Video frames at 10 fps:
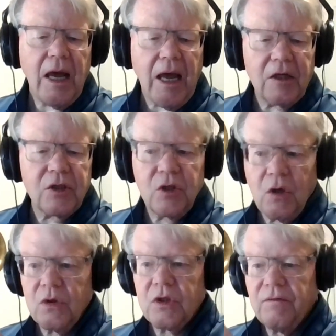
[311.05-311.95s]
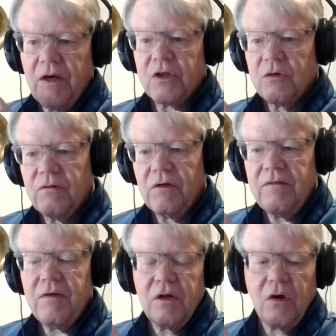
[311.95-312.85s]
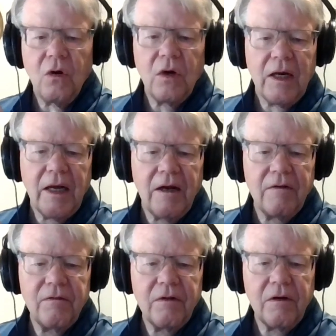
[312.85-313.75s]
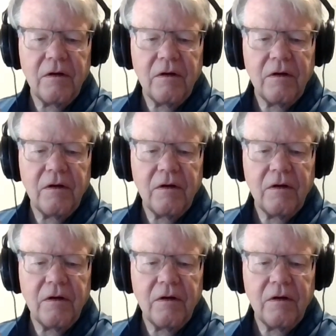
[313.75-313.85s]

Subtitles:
as those of us who have lived in the Holy Land